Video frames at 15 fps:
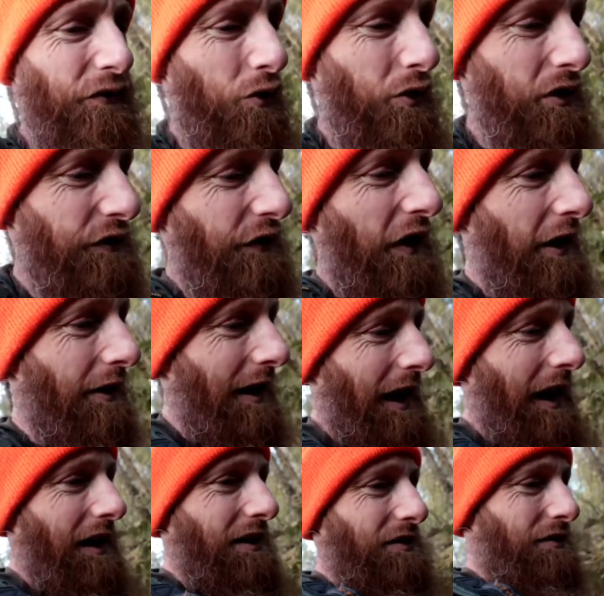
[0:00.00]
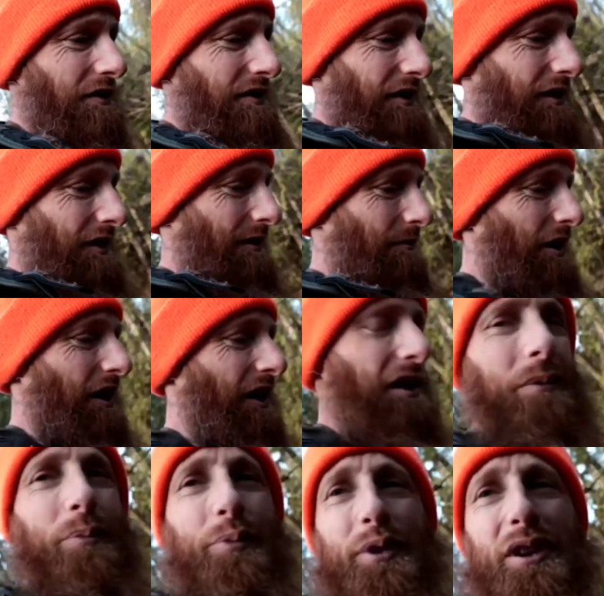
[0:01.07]
the forest fire hazards, and I'm not
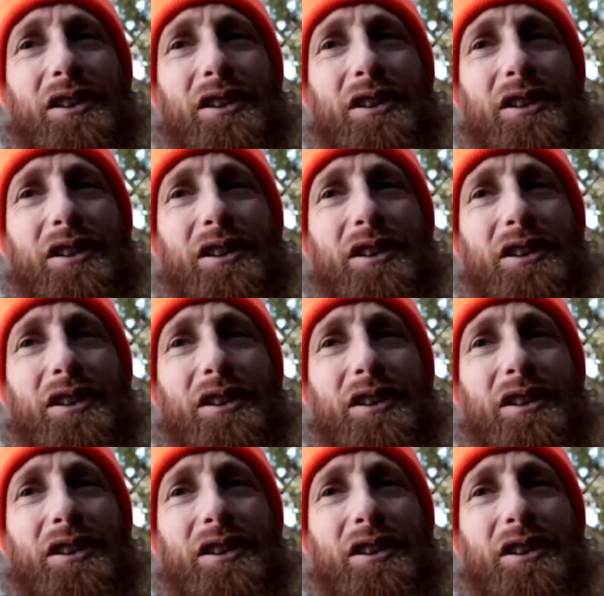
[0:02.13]
going to